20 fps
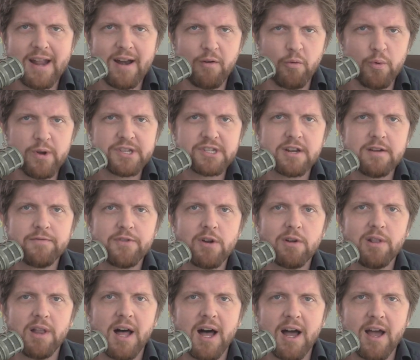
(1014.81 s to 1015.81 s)
and at risk of
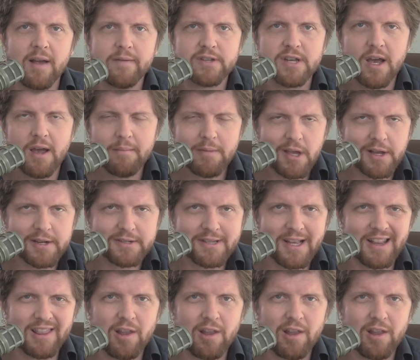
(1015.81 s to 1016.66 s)
their lives because they